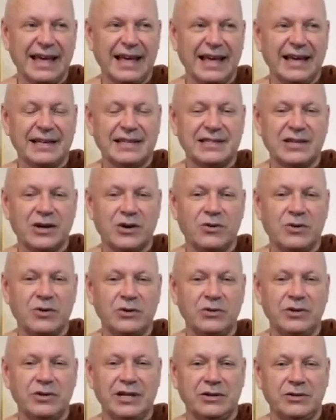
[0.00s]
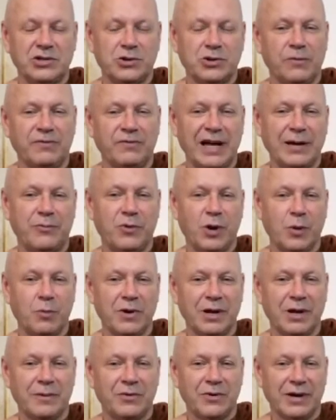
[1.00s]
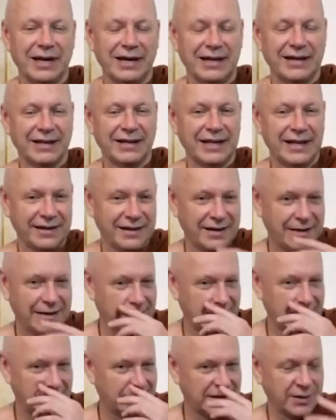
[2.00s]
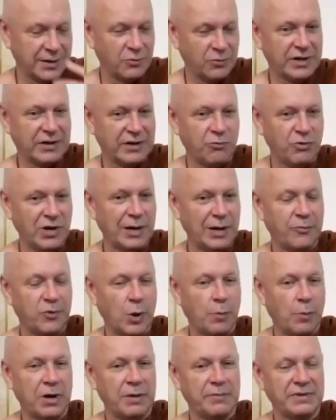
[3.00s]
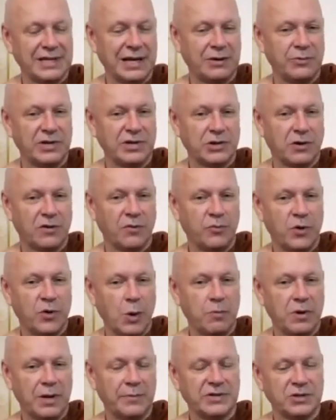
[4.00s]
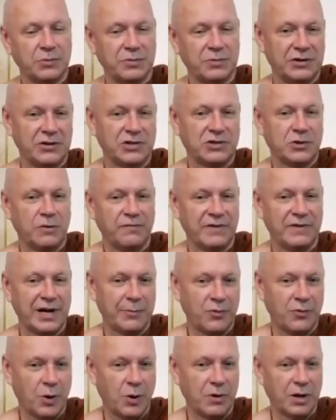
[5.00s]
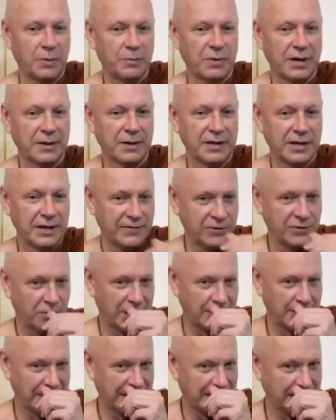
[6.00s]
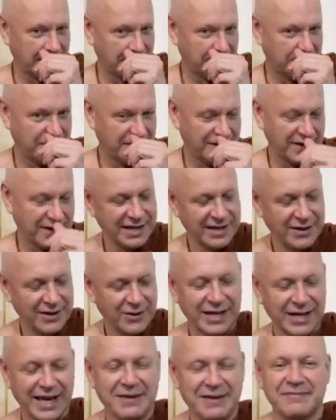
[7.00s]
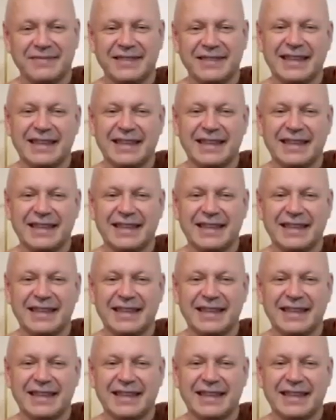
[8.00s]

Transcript: So you need to solve that problem, right? That is the real problem, is that we solve problems. We need to solve that problem, if you know what I mean. Okay.